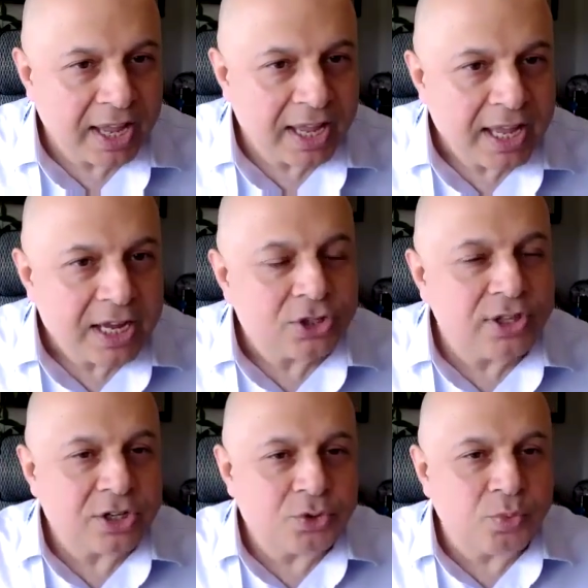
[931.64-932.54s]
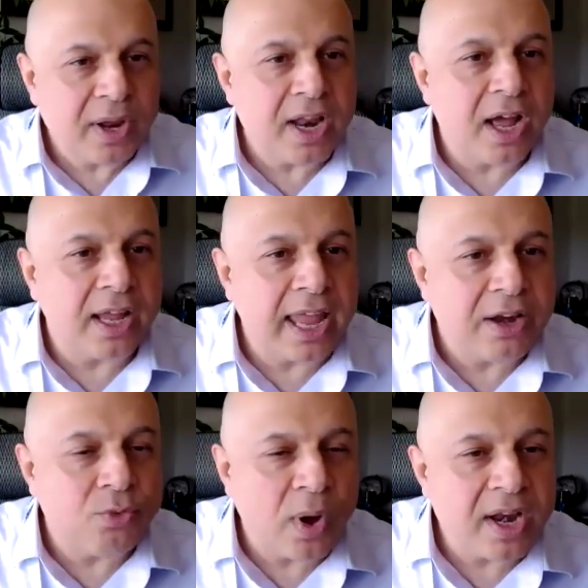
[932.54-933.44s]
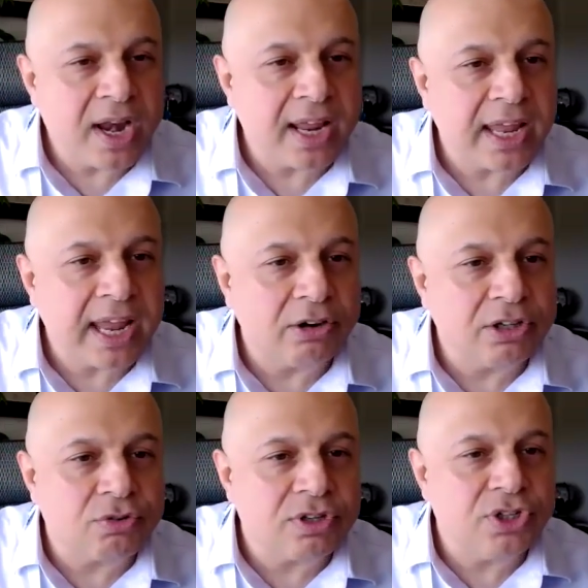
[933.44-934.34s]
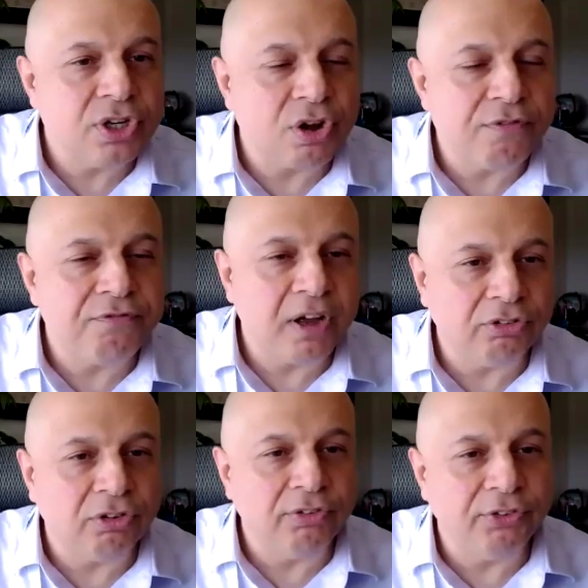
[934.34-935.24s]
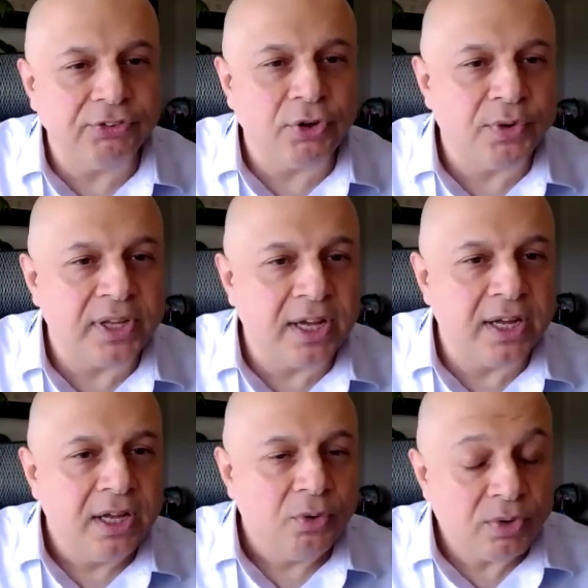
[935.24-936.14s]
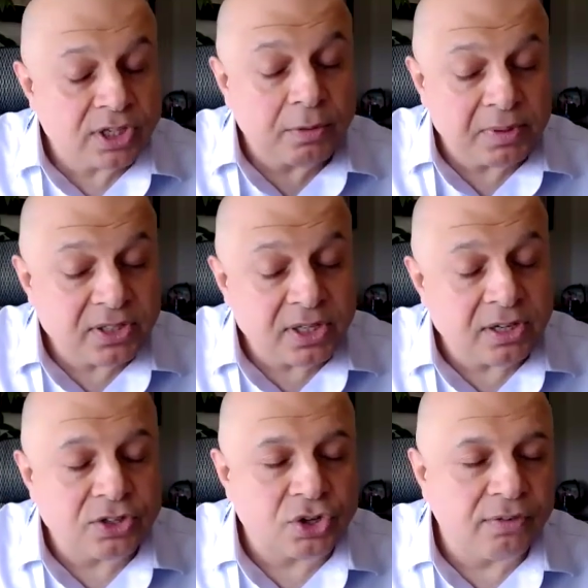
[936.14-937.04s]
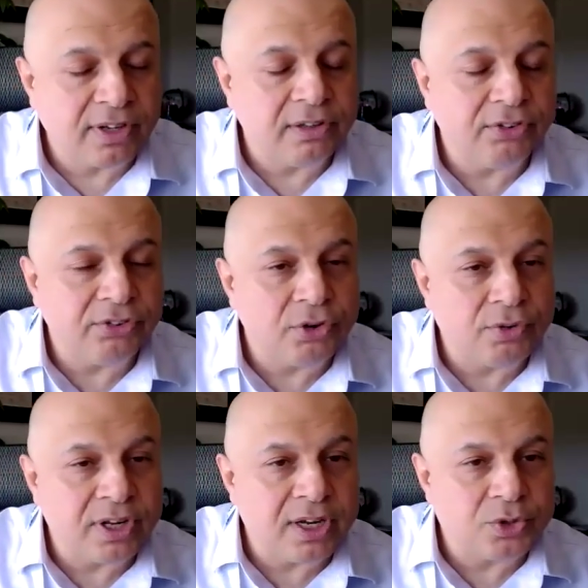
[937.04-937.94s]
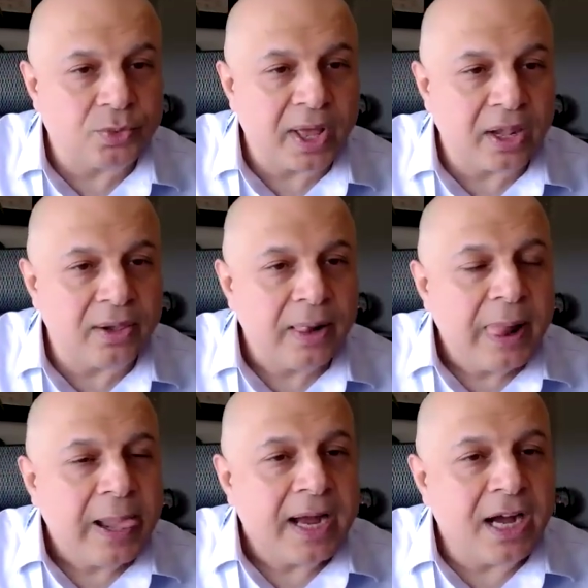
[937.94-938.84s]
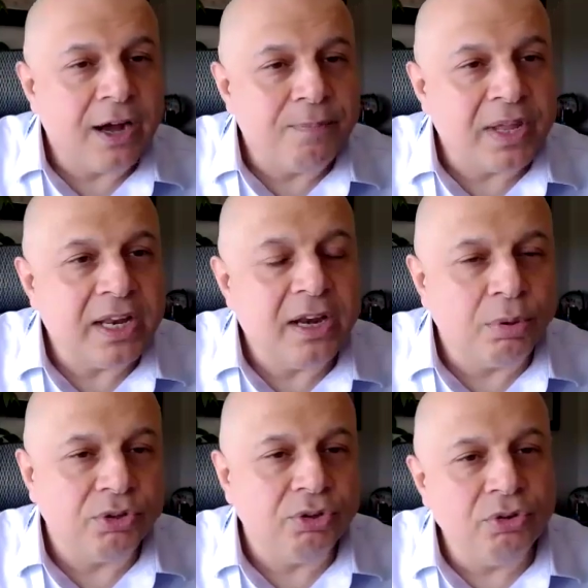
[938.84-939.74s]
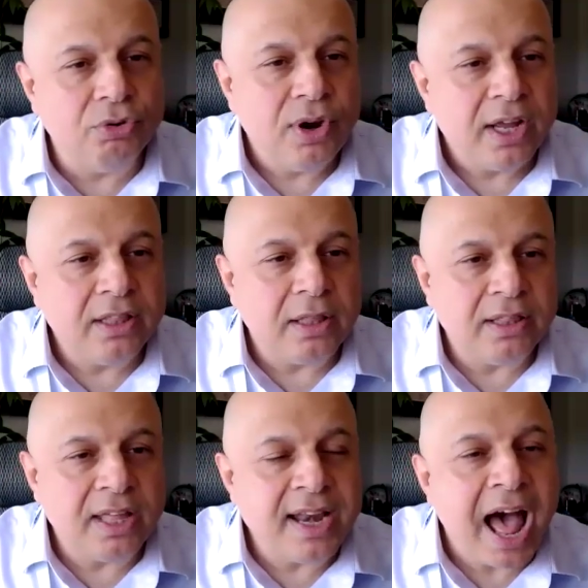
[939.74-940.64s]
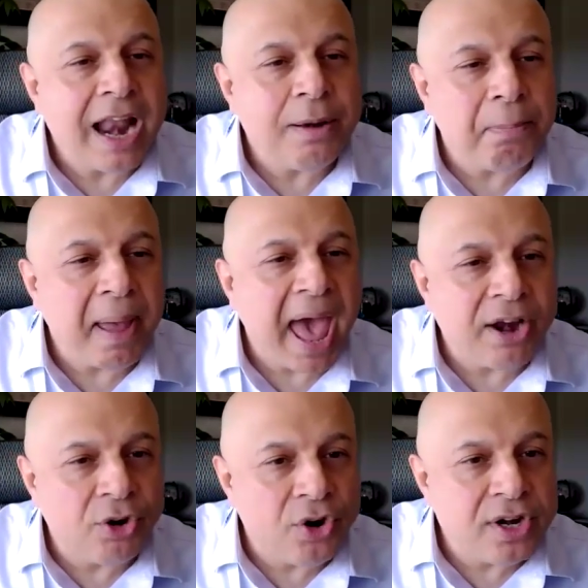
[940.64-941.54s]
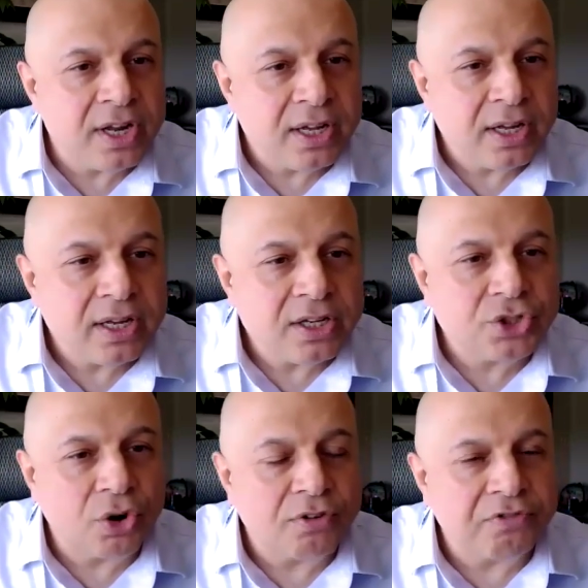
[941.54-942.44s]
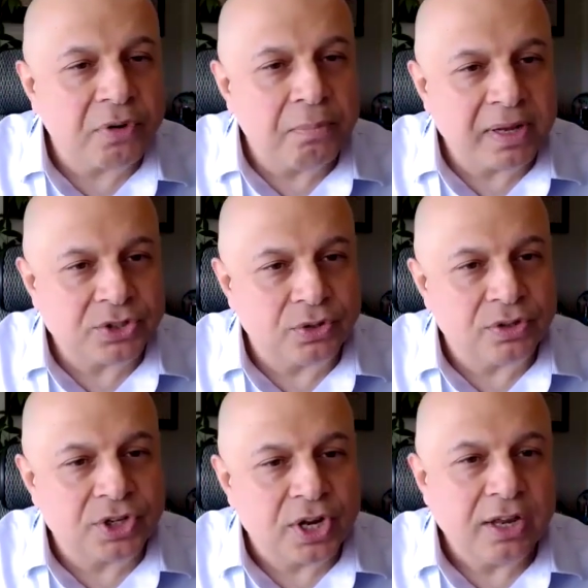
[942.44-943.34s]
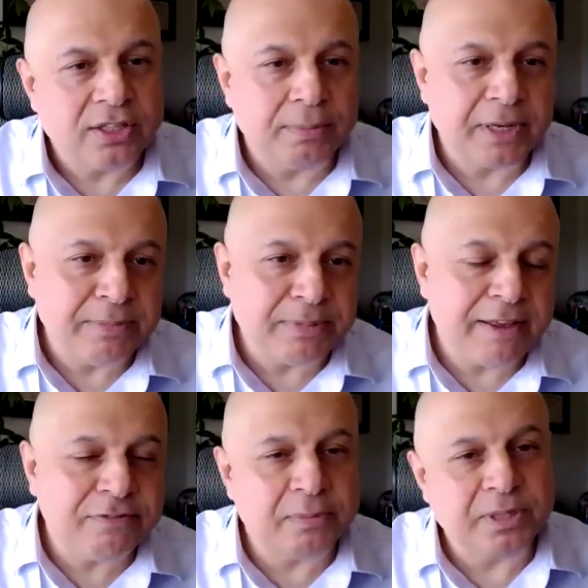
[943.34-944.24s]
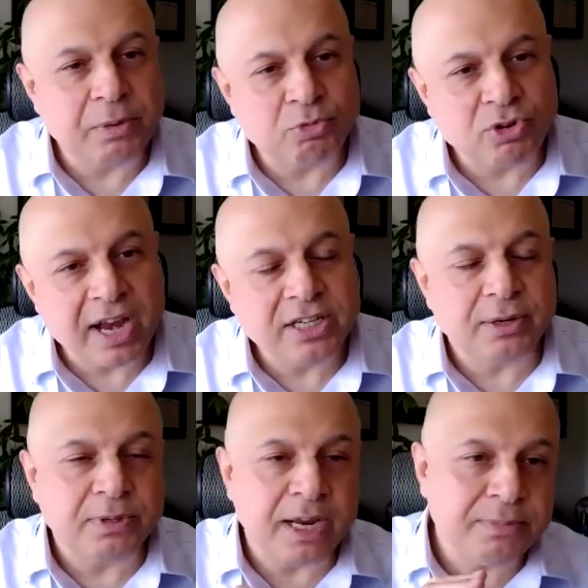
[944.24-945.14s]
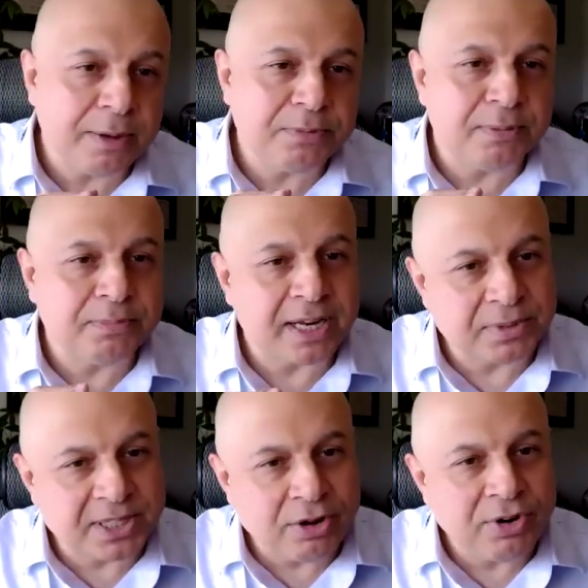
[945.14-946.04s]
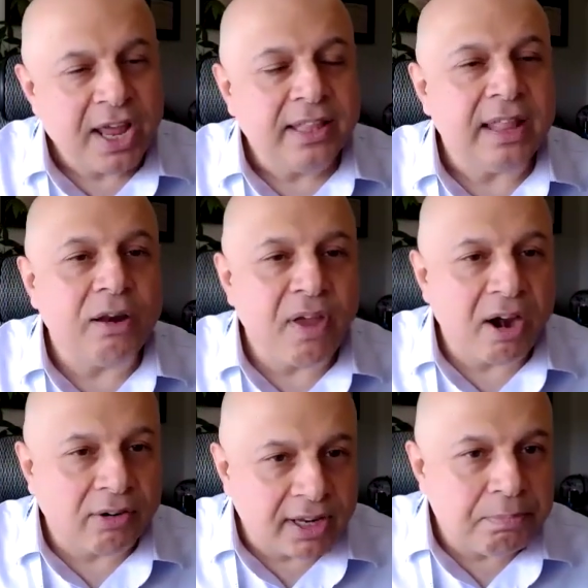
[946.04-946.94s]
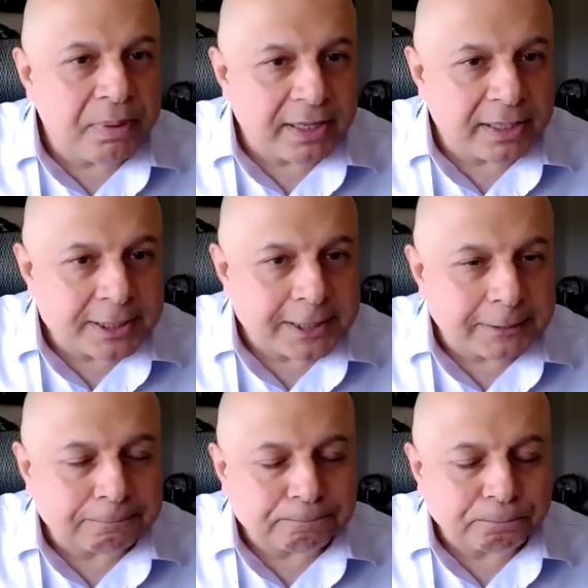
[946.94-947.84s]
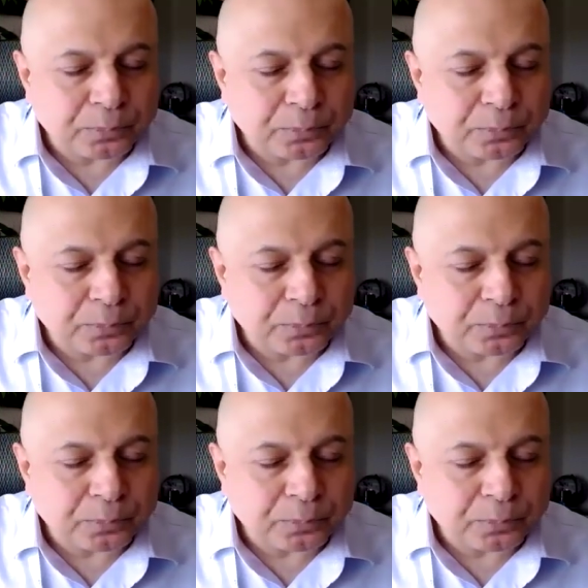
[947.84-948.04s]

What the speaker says: Okay, so that is one characteristic of functional dystonia, which can be seen in cervical dystonia as well. Number two, the non-patterned sort of muscles, sometimes left, sometimes right, sometimes up, sometimes down, that variability.